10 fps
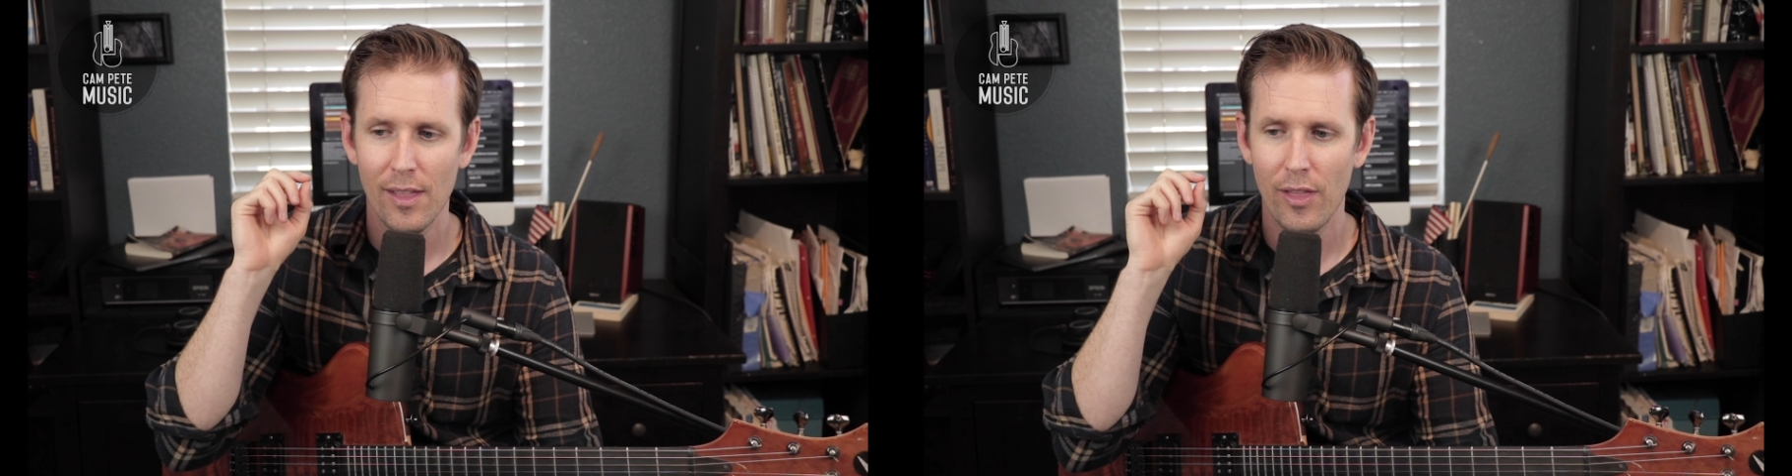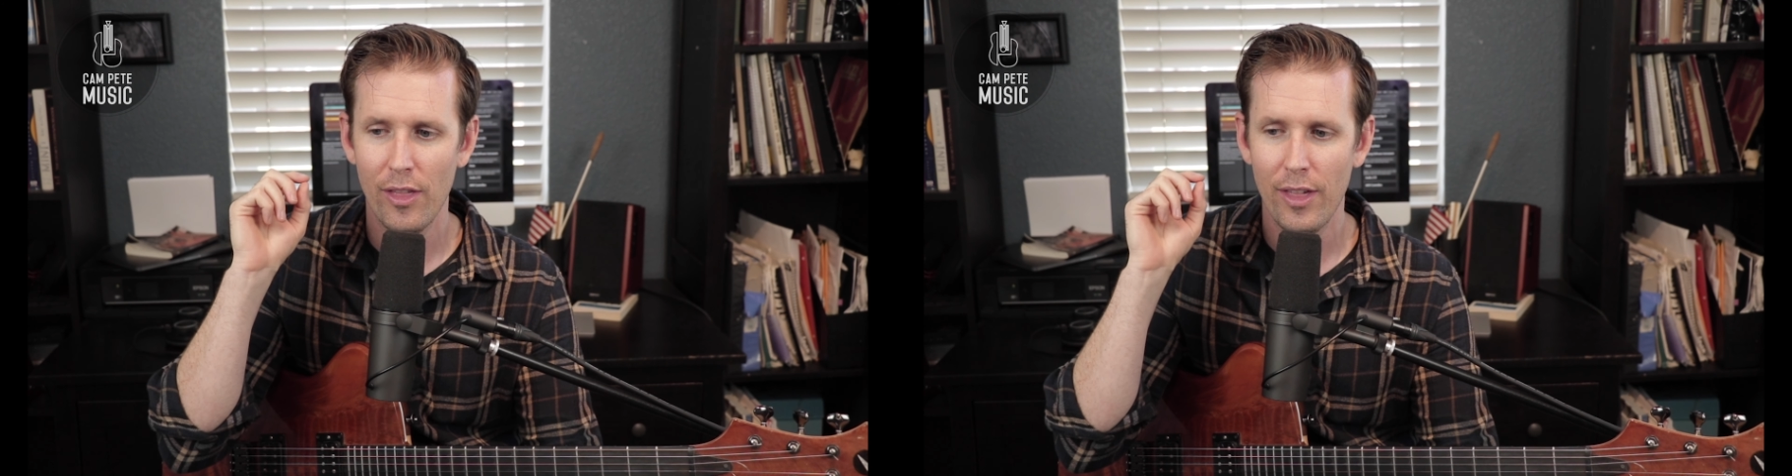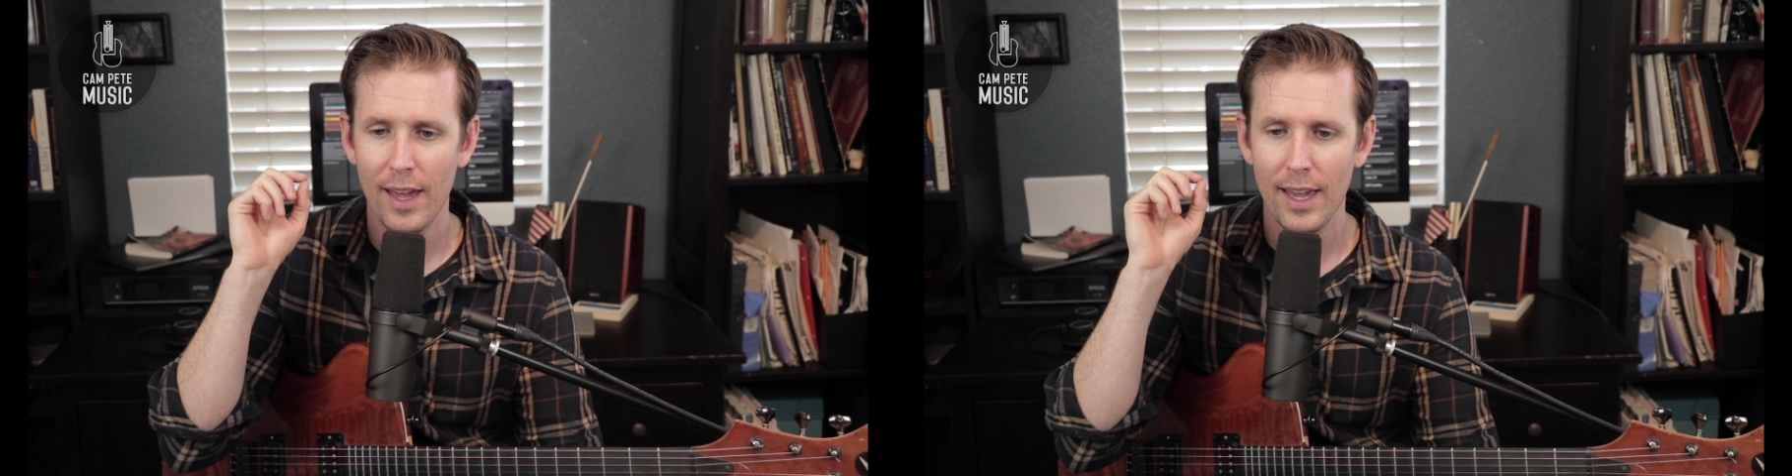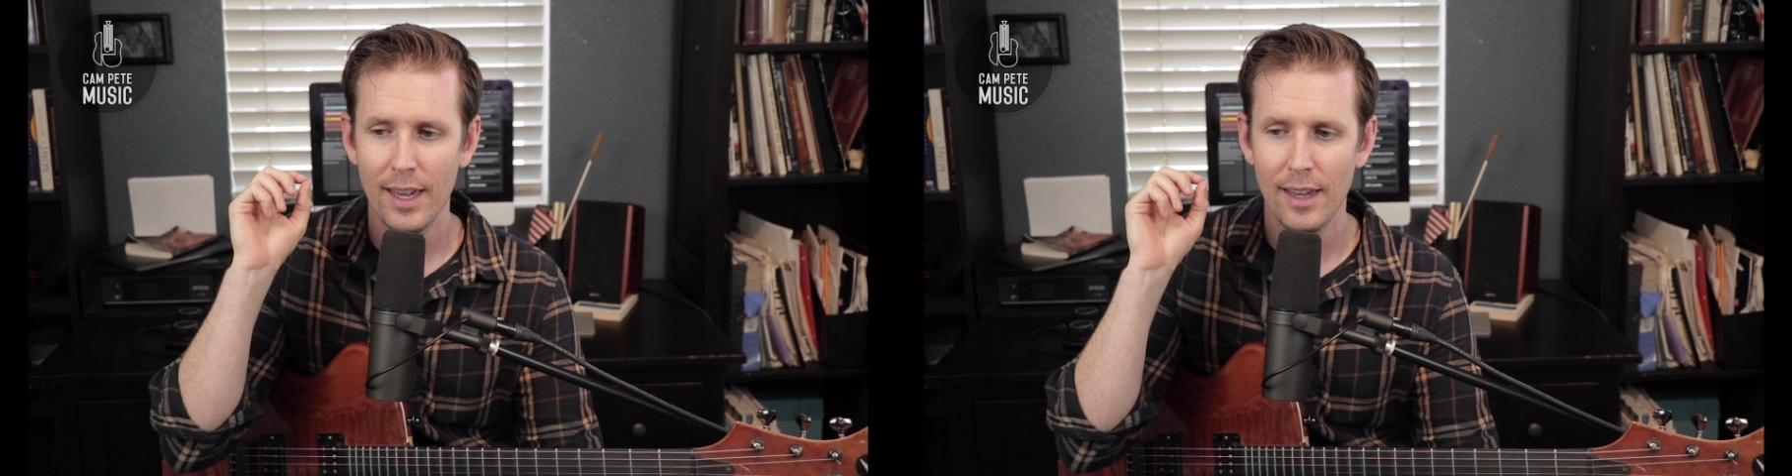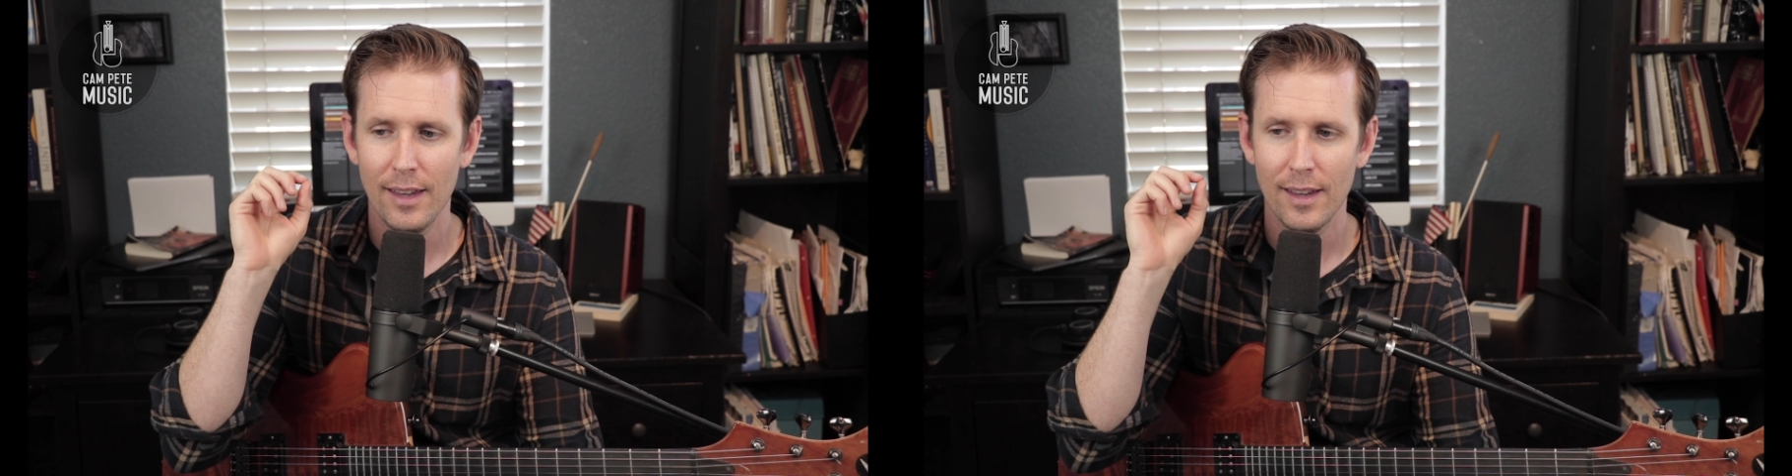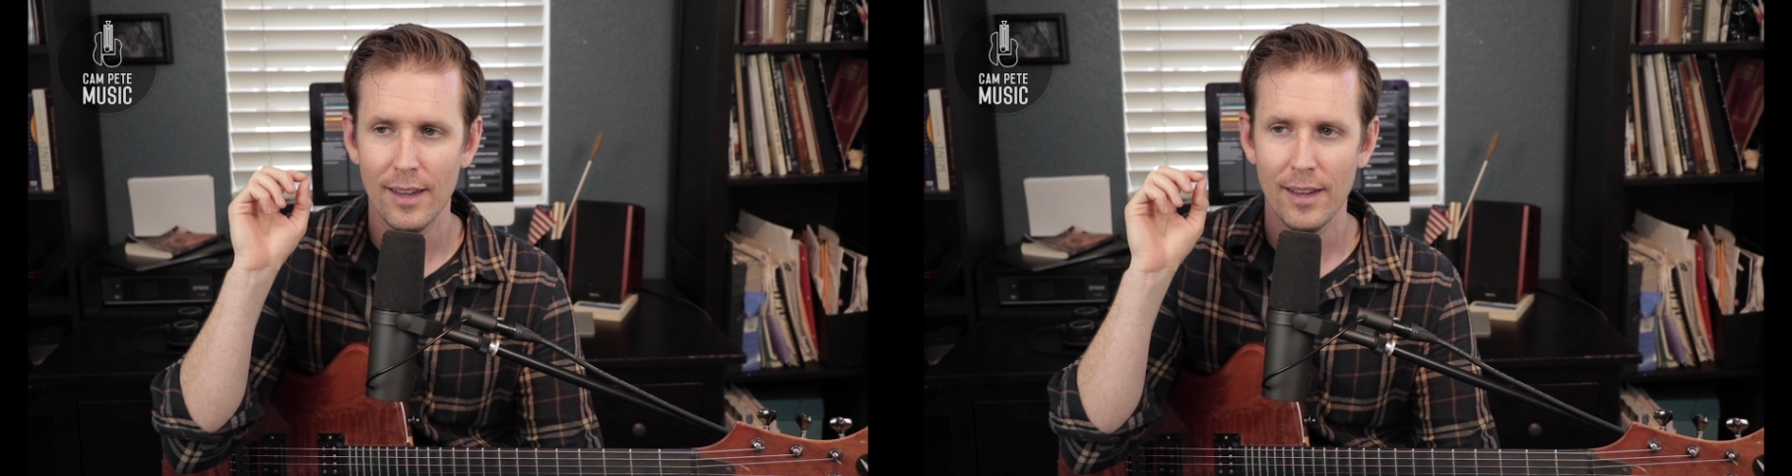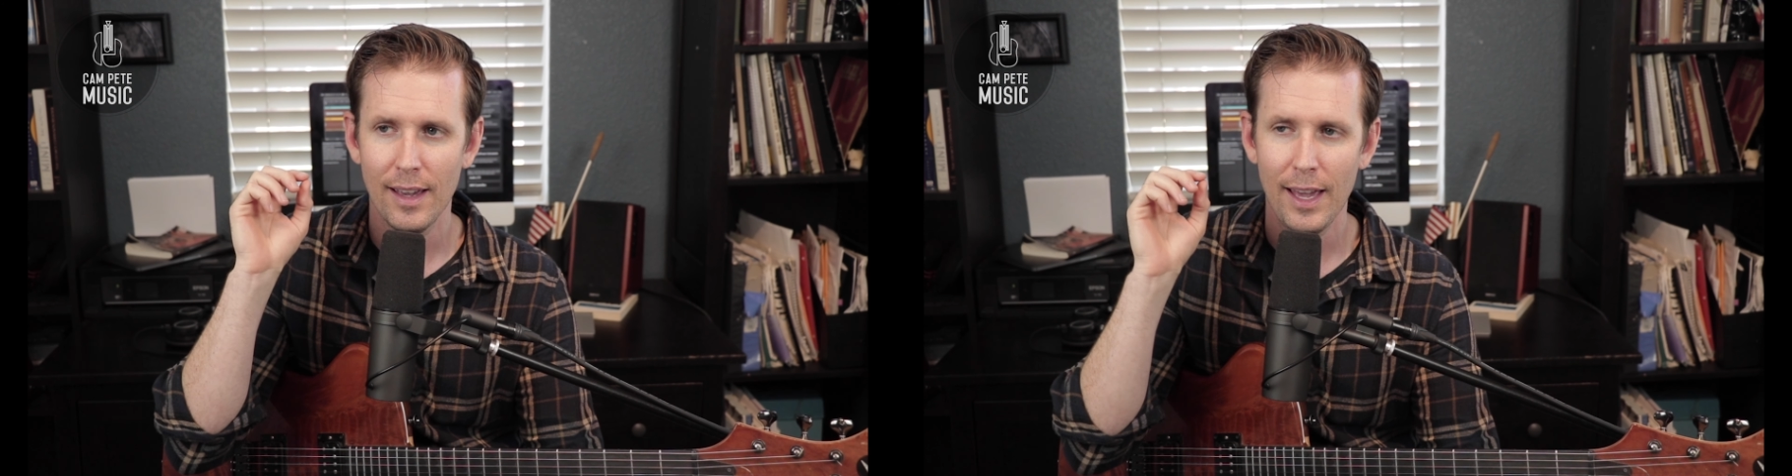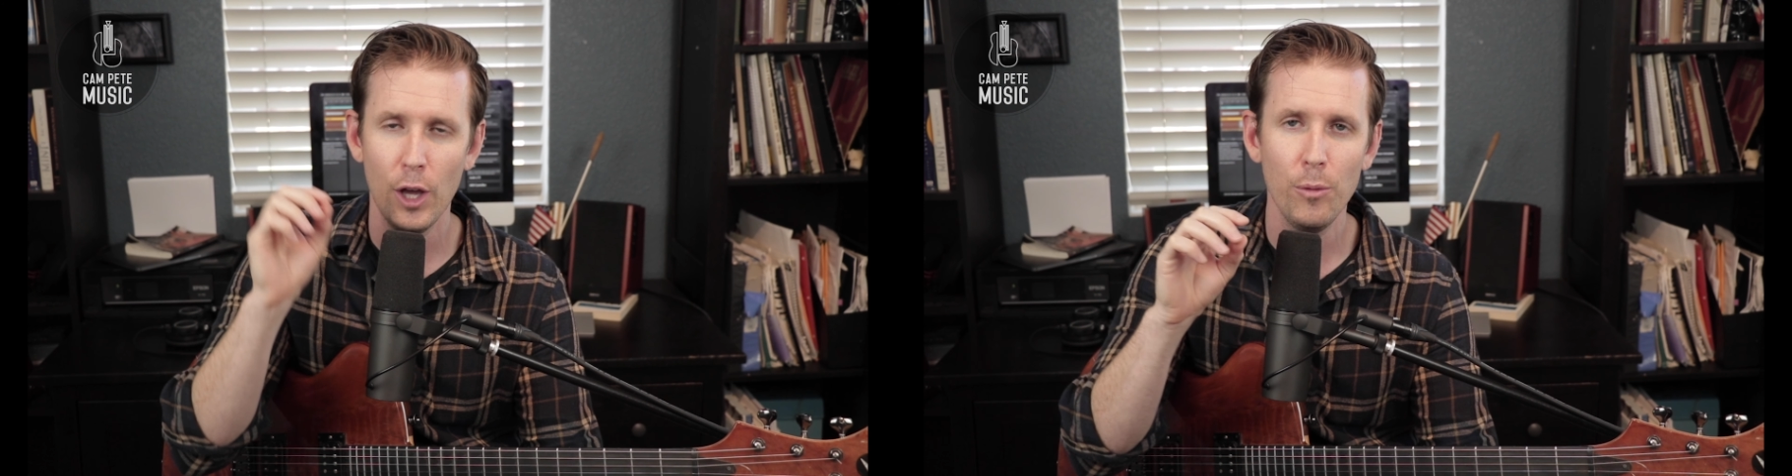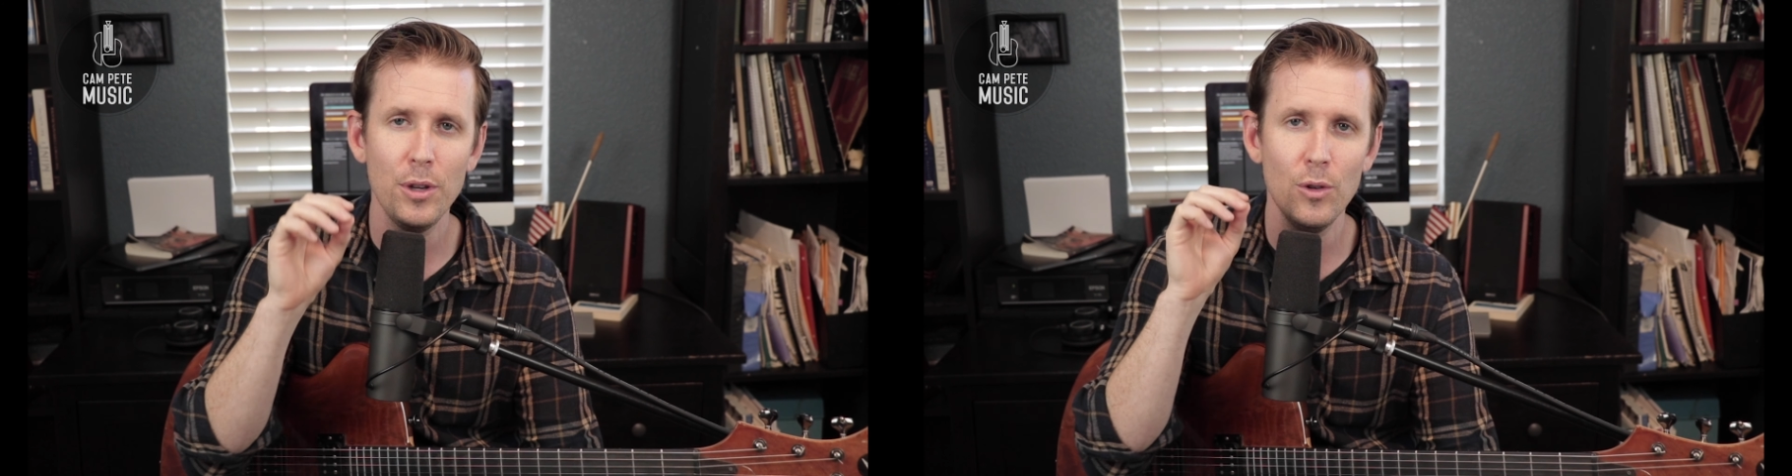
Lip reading: they help